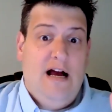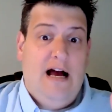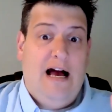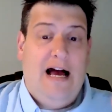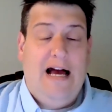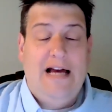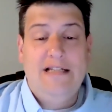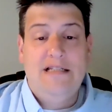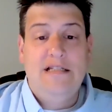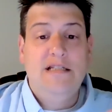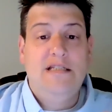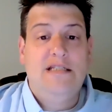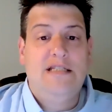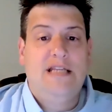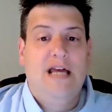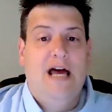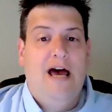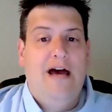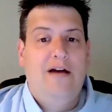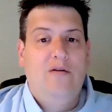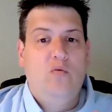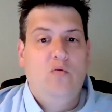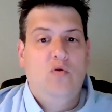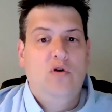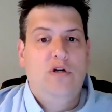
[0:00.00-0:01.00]

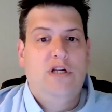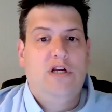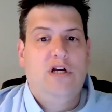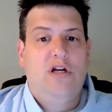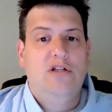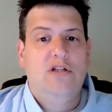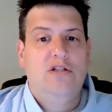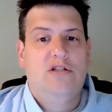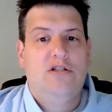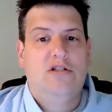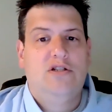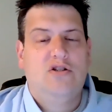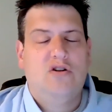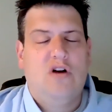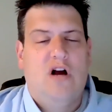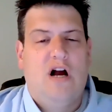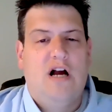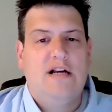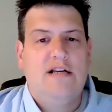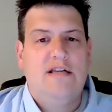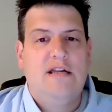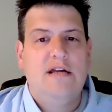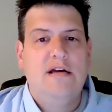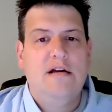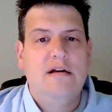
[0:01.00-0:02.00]
Eisenstein would
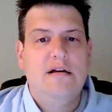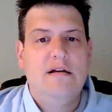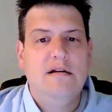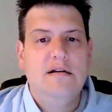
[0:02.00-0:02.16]
construct